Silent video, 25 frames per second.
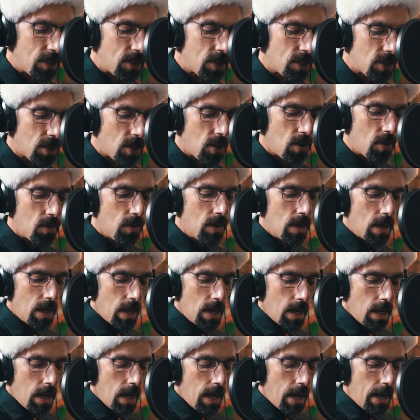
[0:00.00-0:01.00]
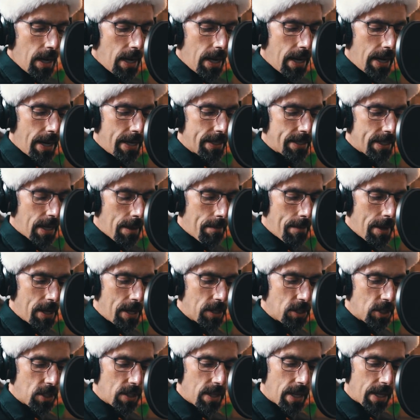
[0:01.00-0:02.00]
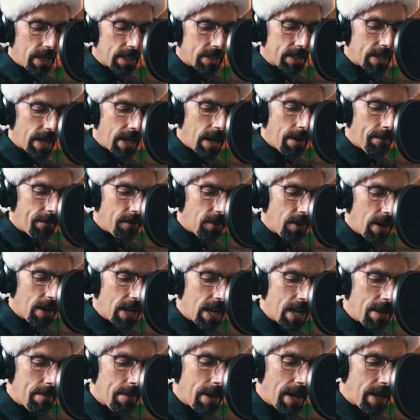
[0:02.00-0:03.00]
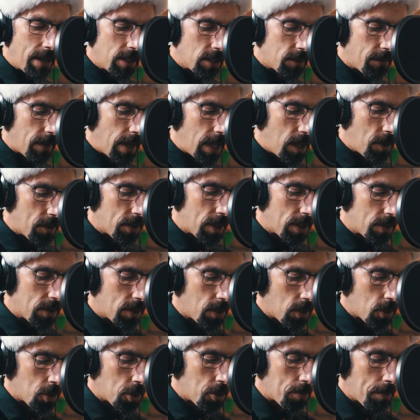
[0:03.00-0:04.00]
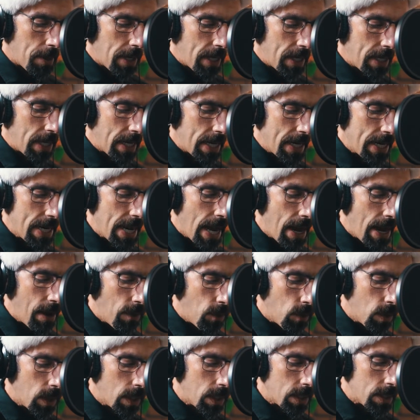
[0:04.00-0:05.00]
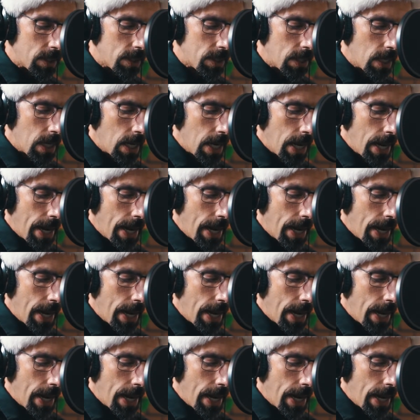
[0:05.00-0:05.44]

So, uh, as I mentioned, they can sign up for emails, follow us on social media networks.